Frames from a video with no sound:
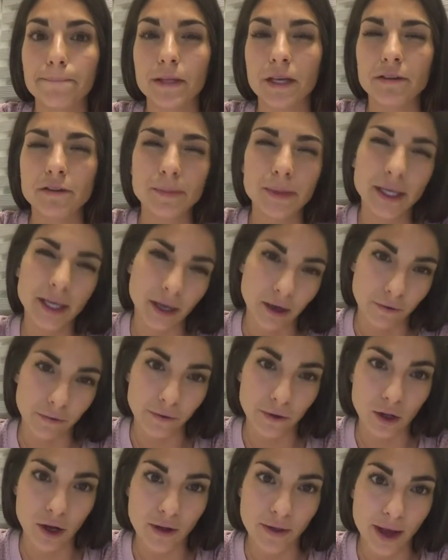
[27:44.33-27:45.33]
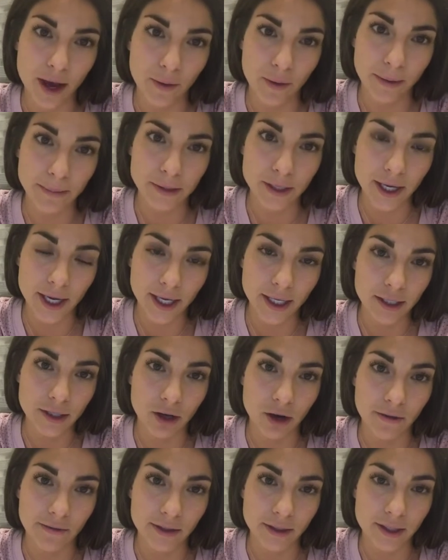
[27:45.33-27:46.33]
You have to be careful on that website.
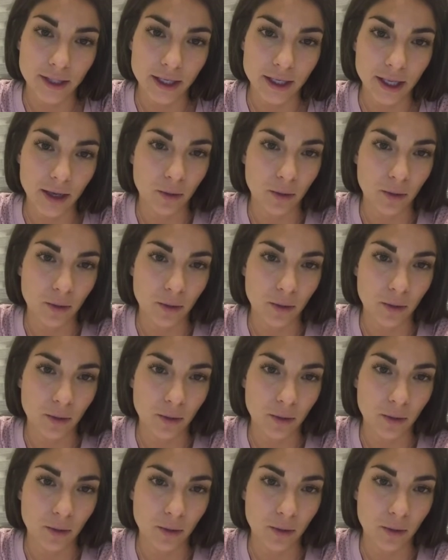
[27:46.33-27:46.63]
Obviously,